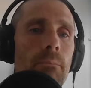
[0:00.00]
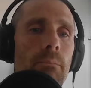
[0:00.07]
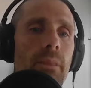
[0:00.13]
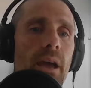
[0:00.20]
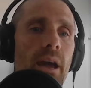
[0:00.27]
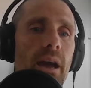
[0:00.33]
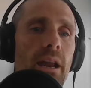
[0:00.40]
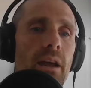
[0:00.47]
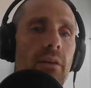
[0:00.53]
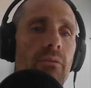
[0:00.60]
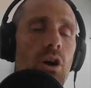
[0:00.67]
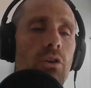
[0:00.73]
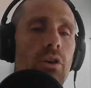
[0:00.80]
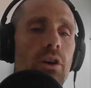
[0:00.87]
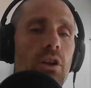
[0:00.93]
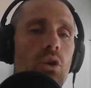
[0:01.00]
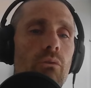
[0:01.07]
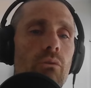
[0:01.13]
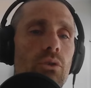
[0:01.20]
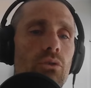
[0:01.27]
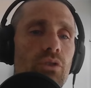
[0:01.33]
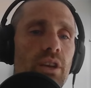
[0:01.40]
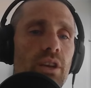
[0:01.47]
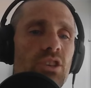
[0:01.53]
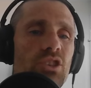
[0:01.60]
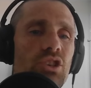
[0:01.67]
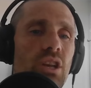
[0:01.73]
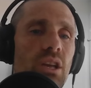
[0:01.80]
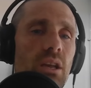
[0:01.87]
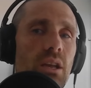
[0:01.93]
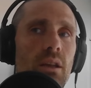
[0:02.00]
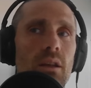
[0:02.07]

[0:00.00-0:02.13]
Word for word: that I've already overreached